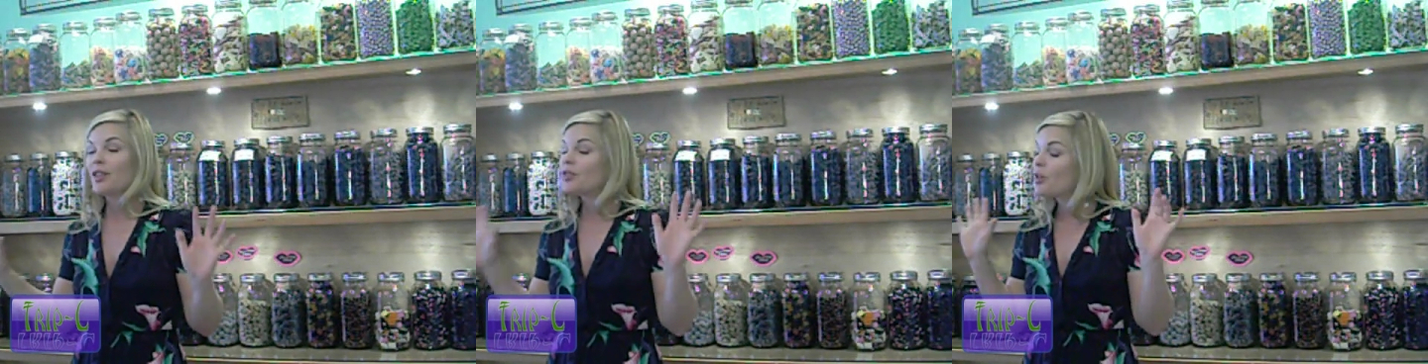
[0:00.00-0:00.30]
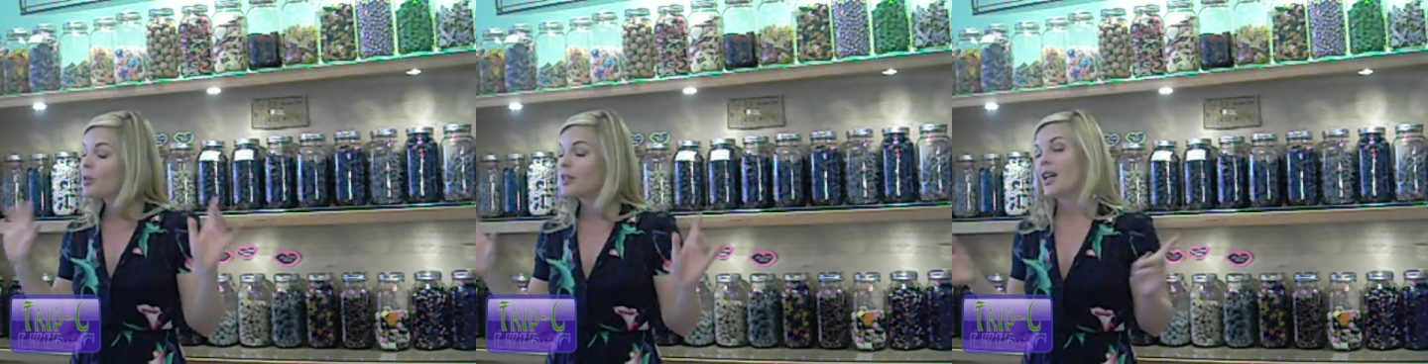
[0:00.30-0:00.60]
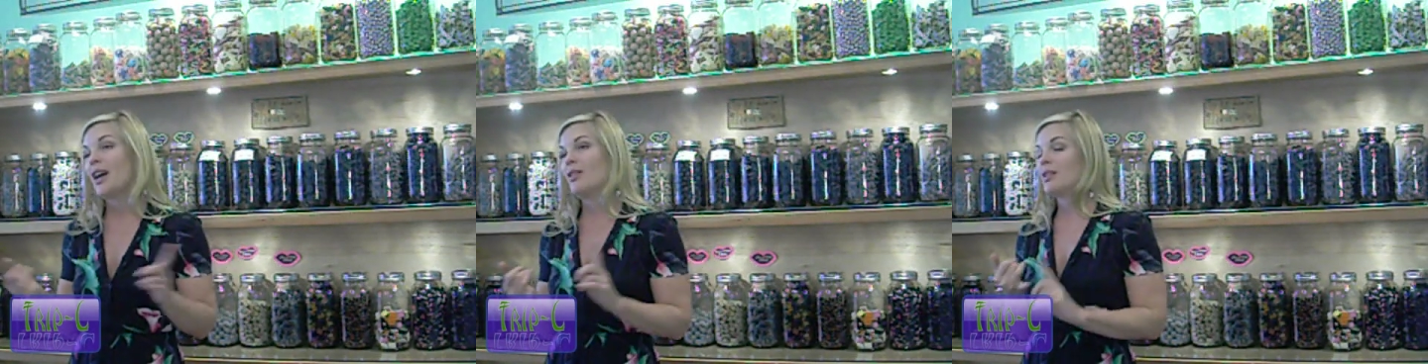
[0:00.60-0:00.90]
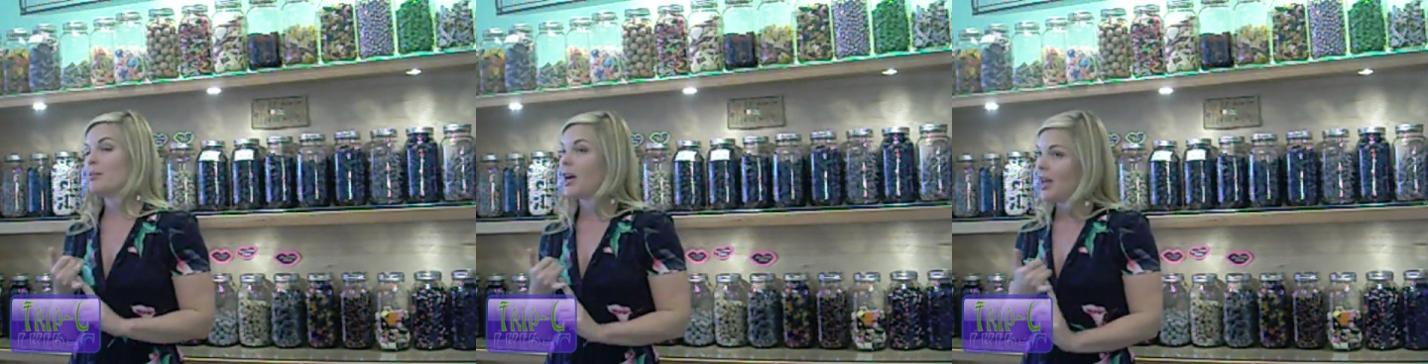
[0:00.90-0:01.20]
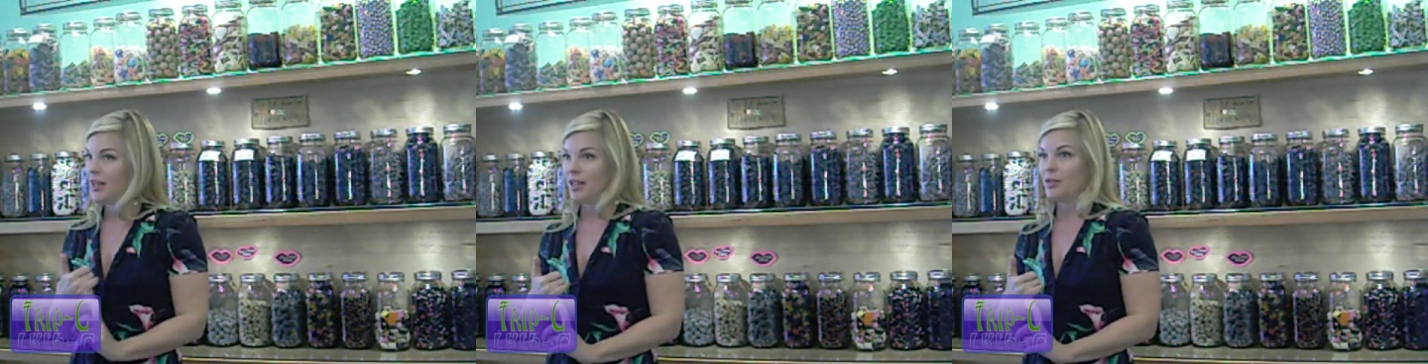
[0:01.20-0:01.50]
there's nowhere in town to
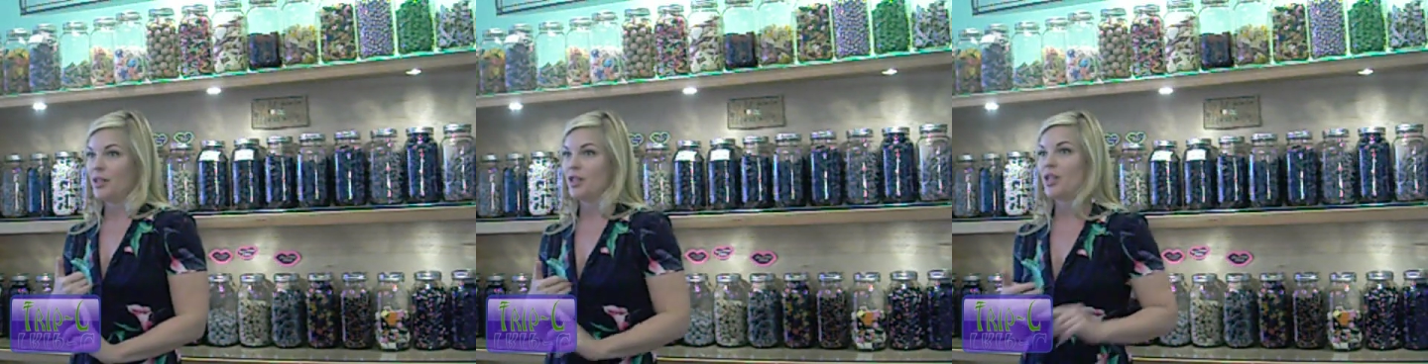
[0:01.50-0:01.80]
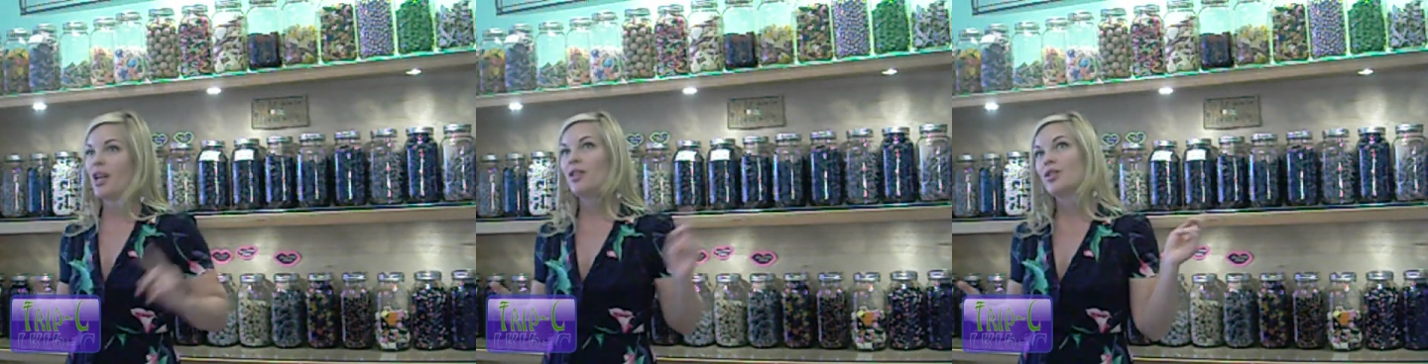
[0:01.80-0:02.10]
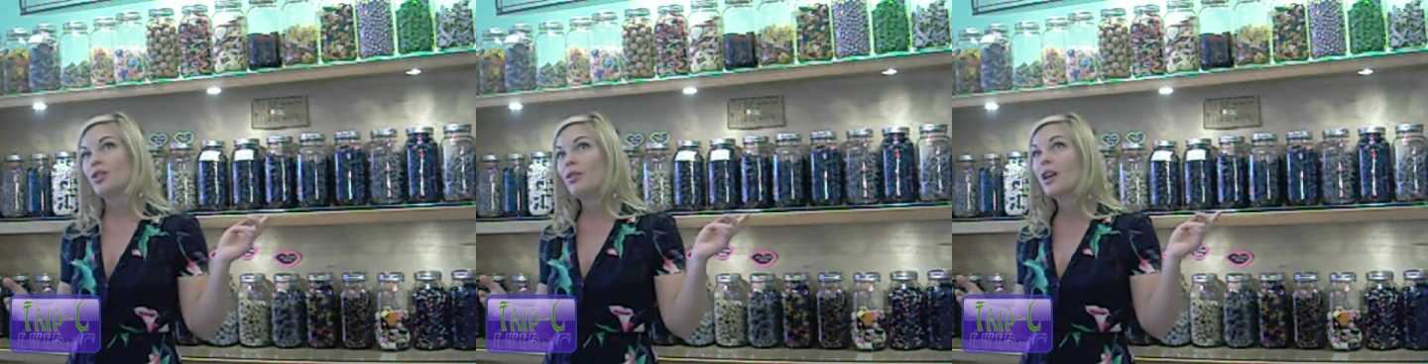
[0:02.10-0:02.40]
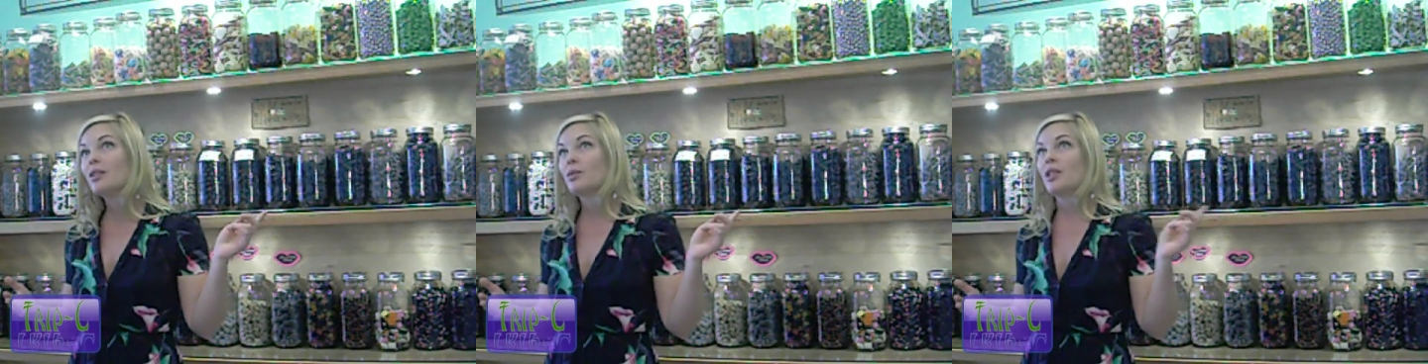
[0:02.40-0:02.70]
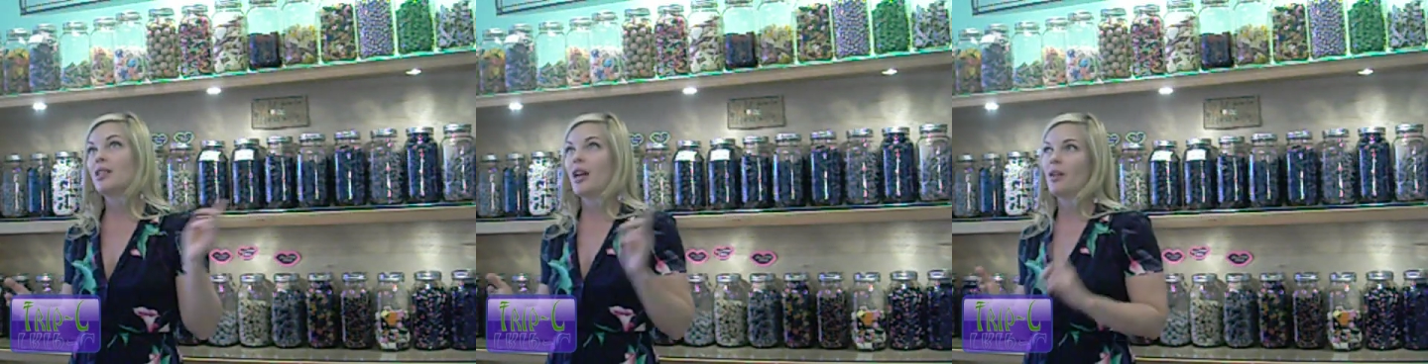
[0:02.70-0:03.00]
buy licorice, and there's nowhere else
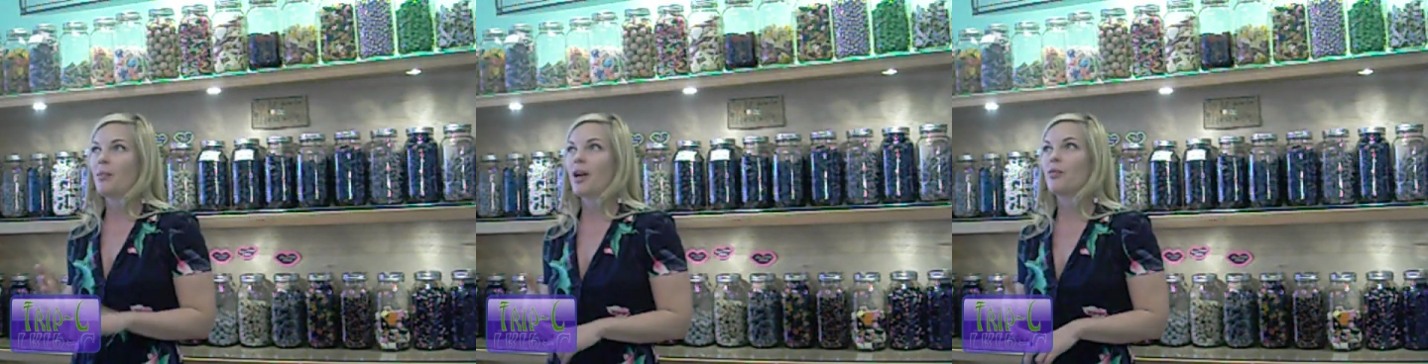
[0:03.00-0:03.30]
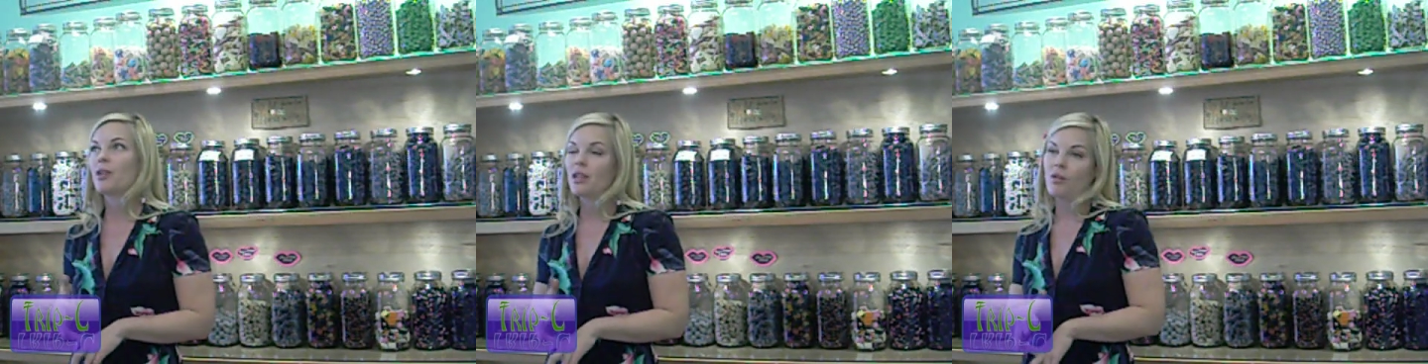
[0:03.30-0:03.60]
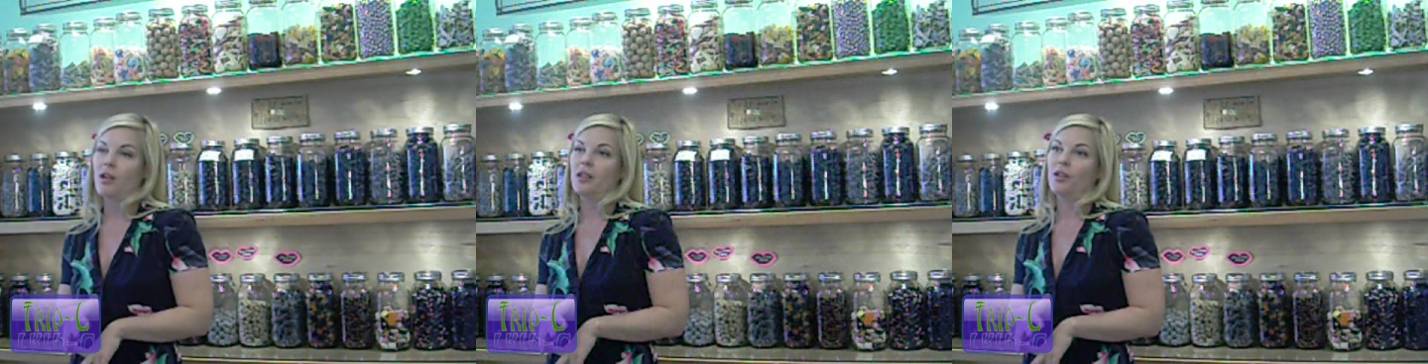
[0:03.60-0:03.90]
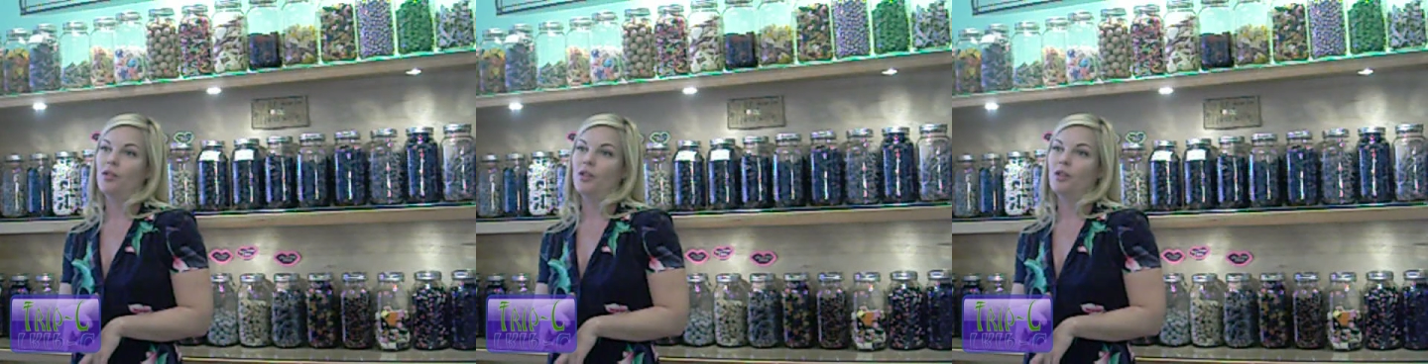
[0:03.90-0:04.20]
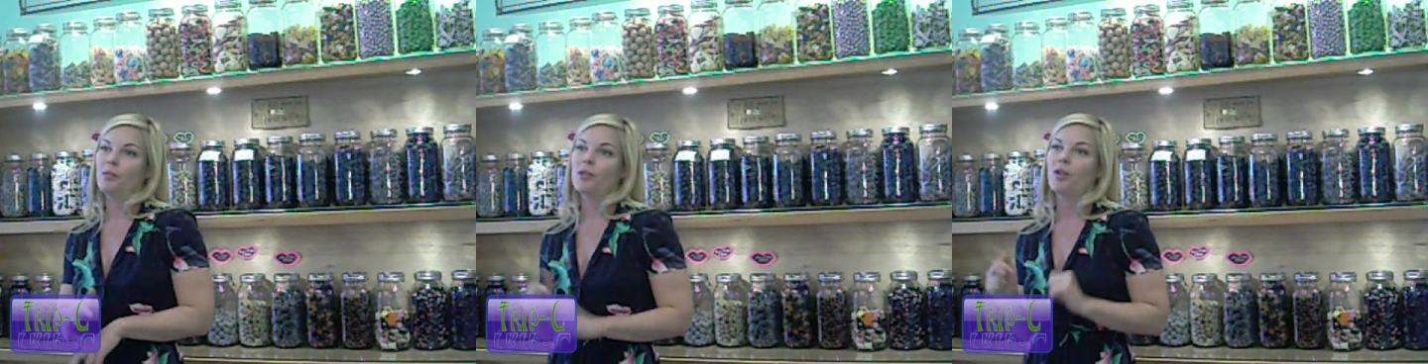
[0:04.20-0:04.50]
in town to buy real quality hula
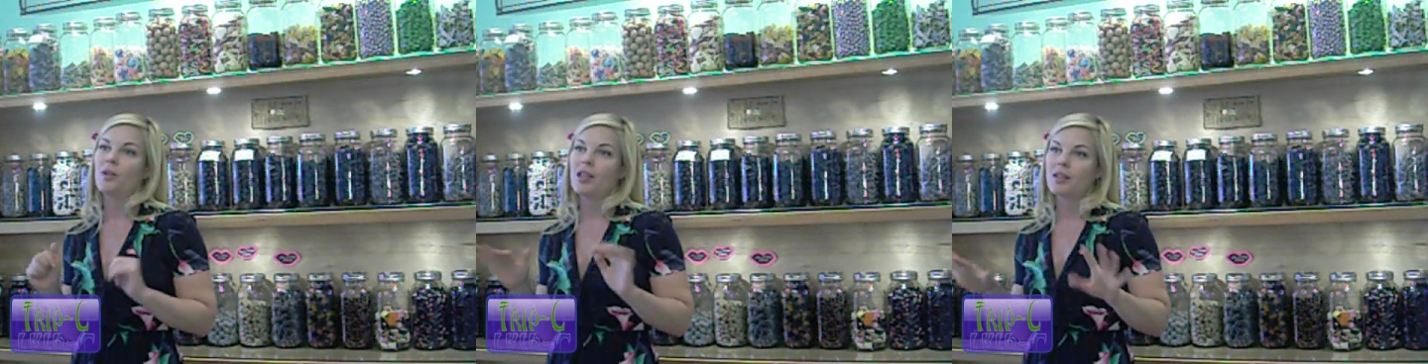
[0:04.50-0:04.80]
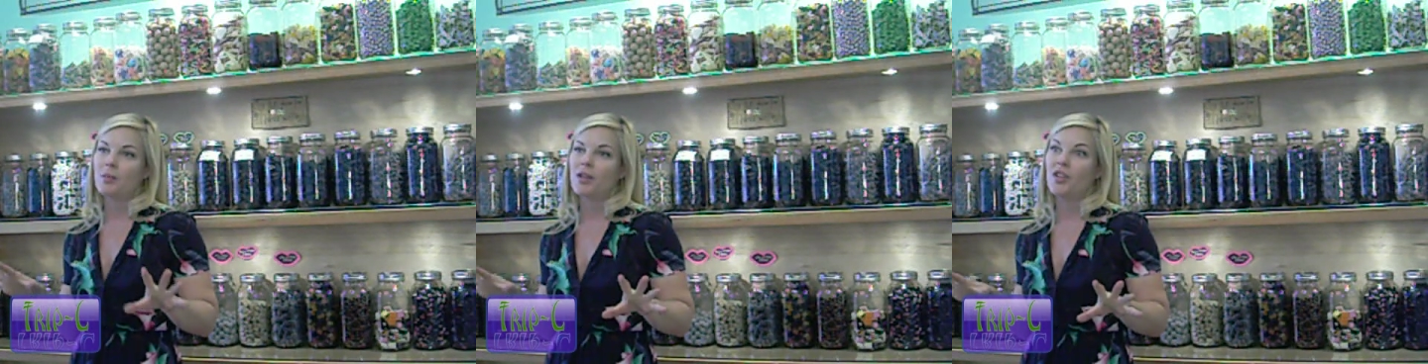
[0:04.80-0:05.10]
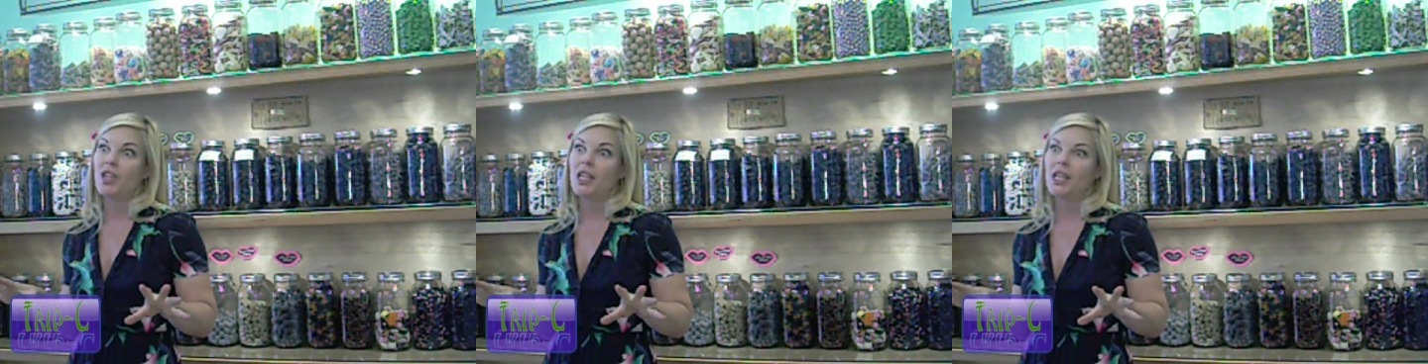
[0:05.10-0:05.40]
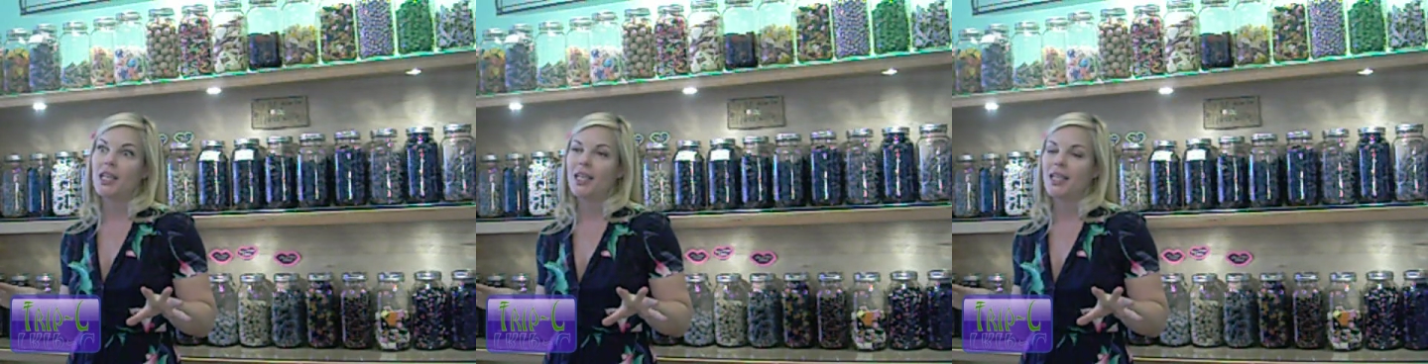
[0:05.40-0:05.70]
hoops. So we like to be unique.